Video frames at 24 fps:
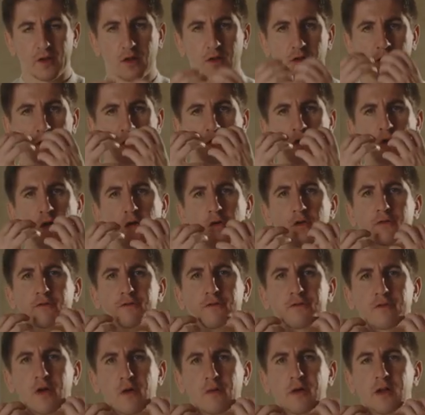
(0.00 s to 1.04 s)
long,
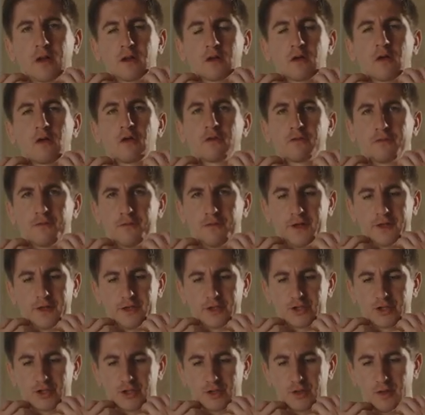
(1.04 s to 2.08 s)
very long
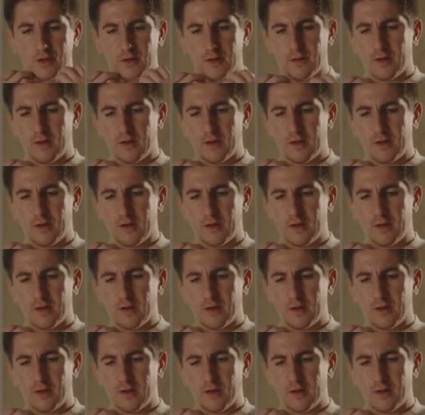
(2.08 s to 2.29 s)
finish